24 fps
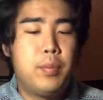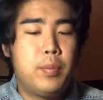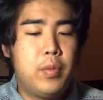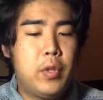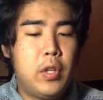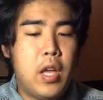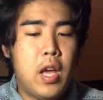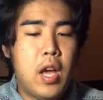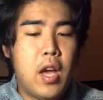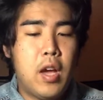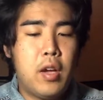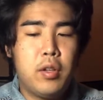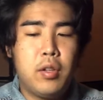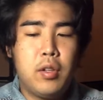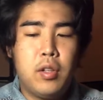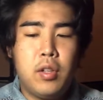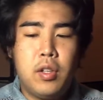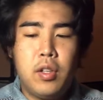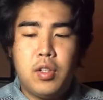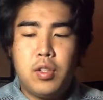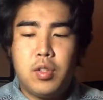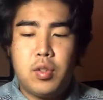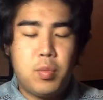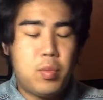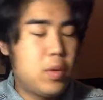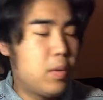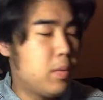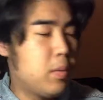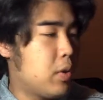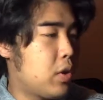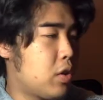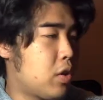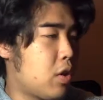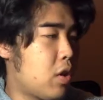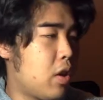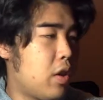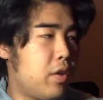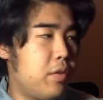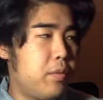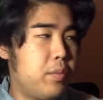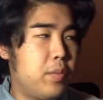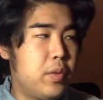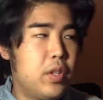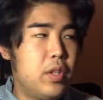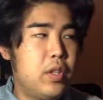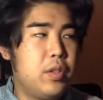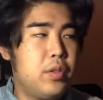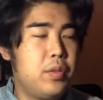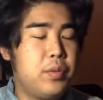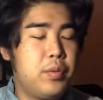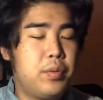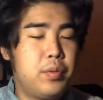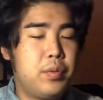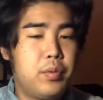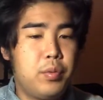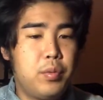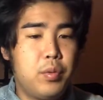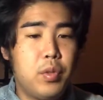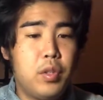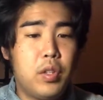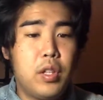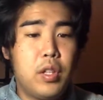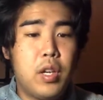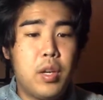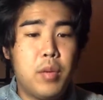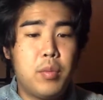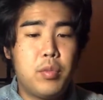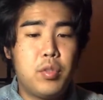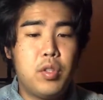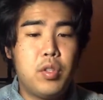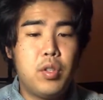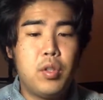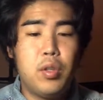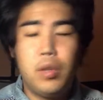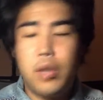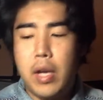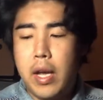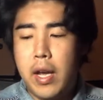yeah, it's pretty much all I've been really up to.